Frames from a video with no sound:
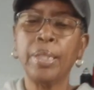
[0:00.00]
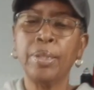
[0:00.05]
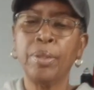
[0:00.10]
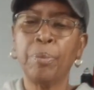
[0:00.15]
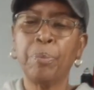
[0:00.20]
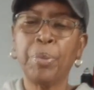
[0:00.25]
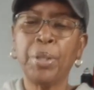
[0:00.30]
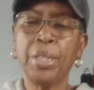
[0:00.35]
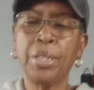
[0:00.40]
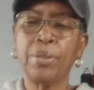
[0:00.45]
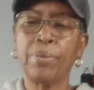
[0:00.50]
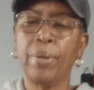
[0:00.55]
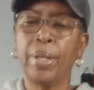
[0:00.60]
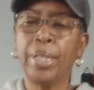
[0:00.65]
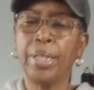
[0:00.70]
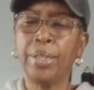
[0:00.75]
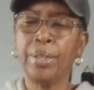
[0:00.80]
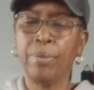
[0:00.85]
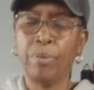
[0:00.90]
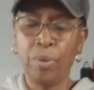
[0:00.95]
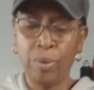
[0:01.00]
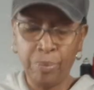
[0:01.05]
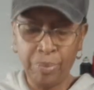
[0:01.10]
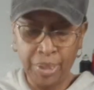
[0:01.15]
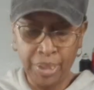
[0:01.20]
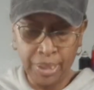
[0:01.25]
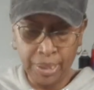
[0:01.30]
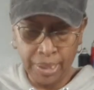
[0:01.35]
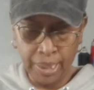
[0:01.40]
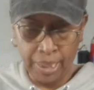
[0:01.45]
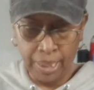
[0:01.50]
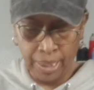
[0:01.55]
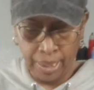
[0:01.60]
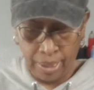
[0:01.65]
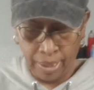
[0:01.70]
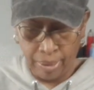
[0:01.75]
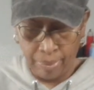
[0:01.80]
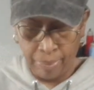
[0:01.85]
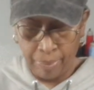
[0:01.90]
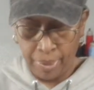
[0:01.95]
little piece right here won't be sticking
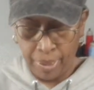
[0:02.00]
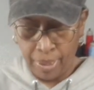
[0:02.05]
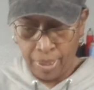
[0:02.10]
up.